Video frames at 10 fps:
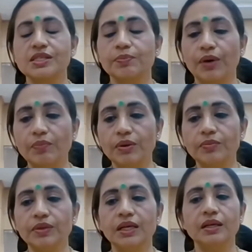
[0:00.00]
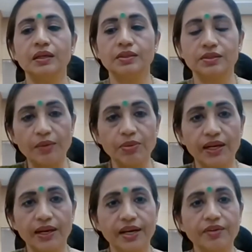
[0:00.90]
a problem in a tribal
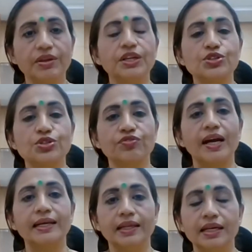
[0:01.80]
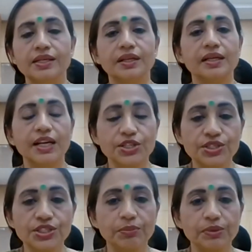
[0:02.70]
area, we need to find the
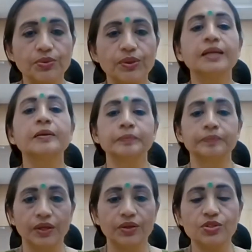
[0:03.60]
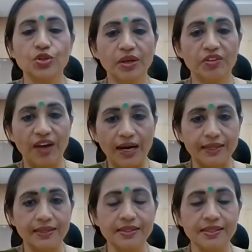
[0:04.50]
interrelationship between, so many
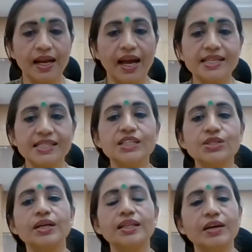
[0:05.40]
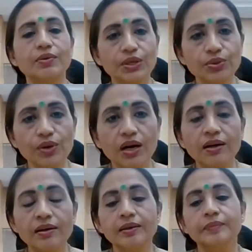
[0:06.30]
factors, and see to it that we do
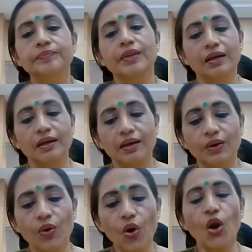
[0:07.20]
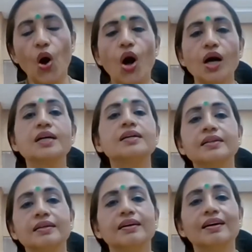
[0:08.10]
a whole hog
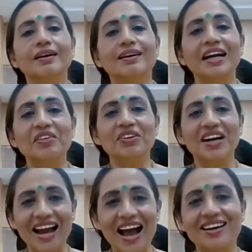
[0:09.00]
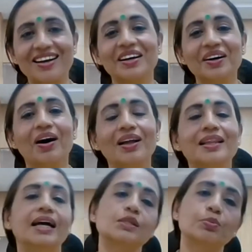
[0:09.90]
kind of an attack on
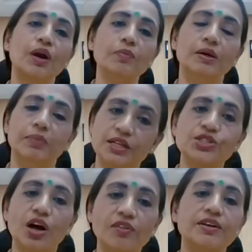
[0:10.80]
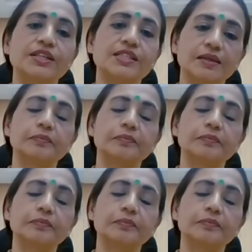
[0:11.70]
that problem and solve it.